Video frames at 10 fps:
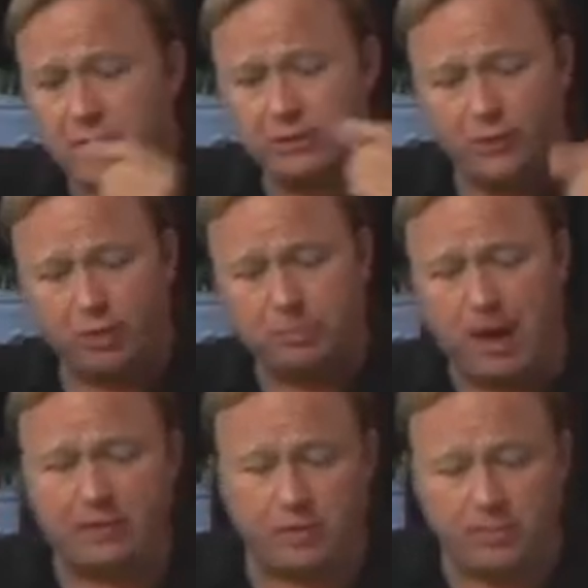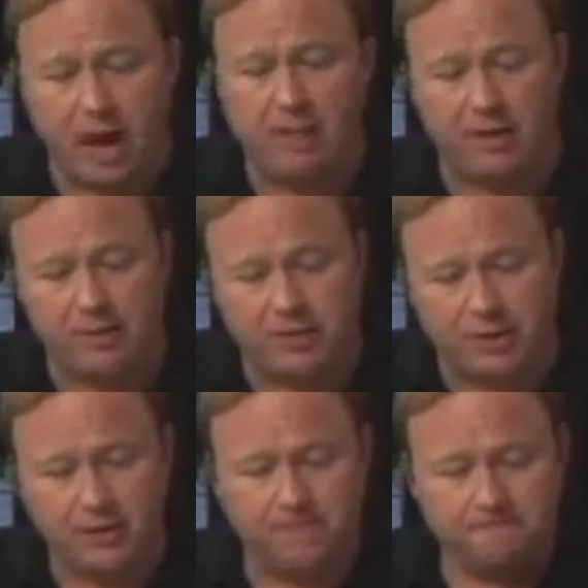is full spectrum dominance.
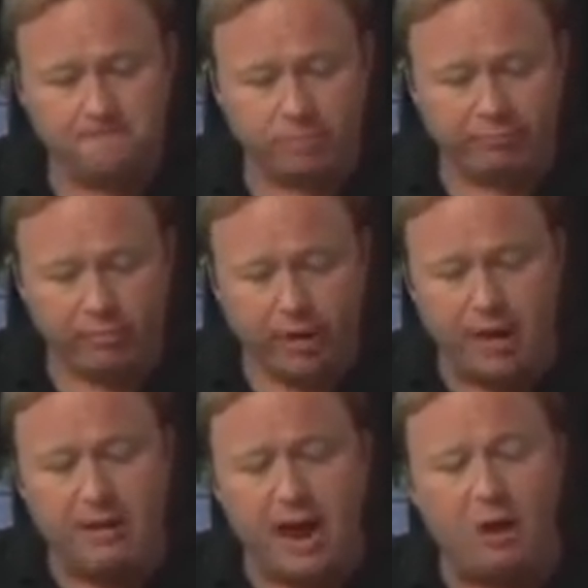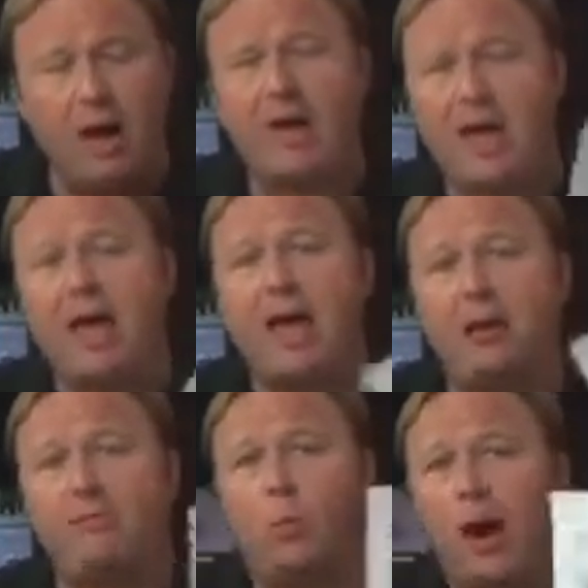And now I
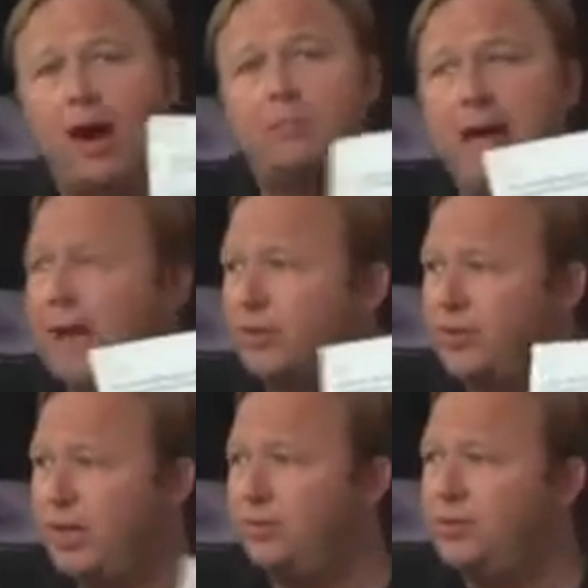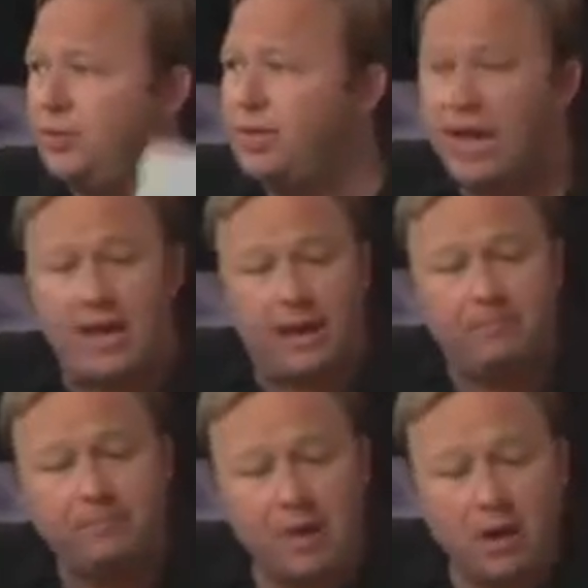have Wired Magazine today,
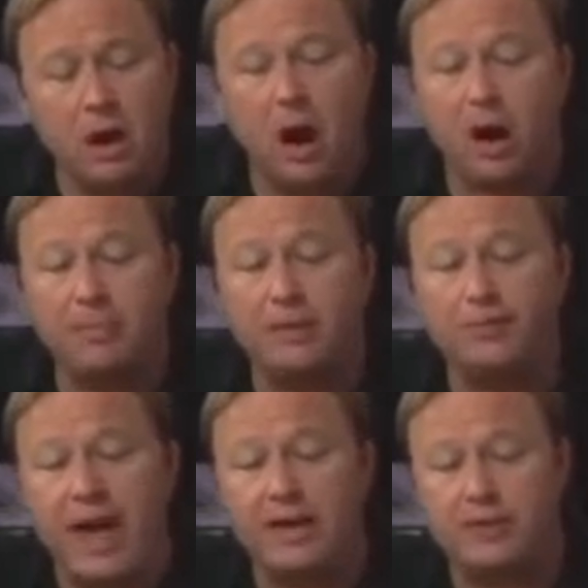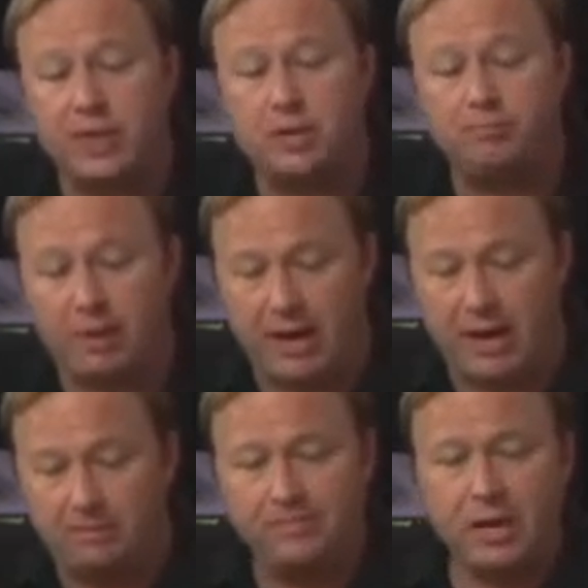Army's vaccine
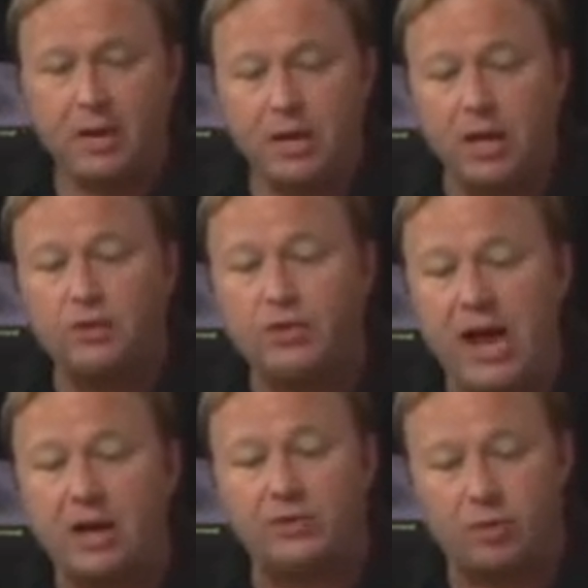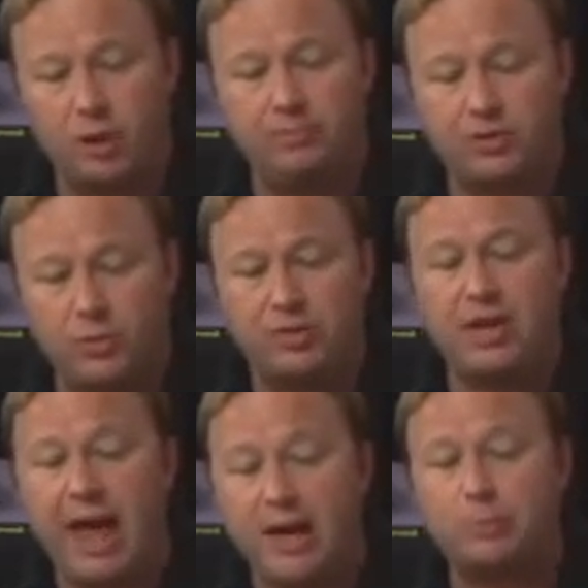plan, inject troops with
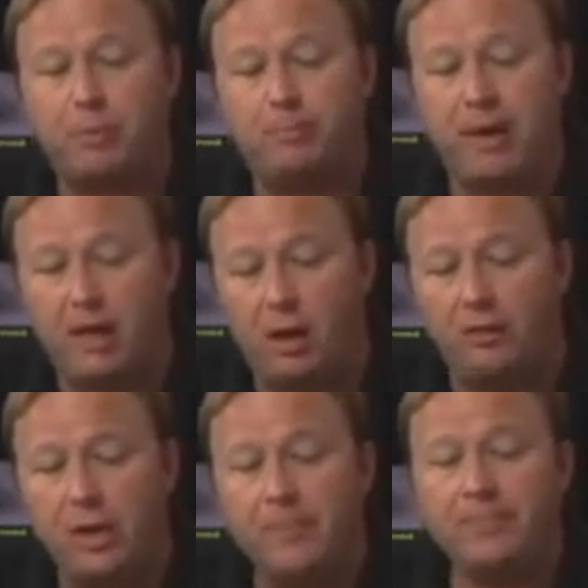gas-propelled,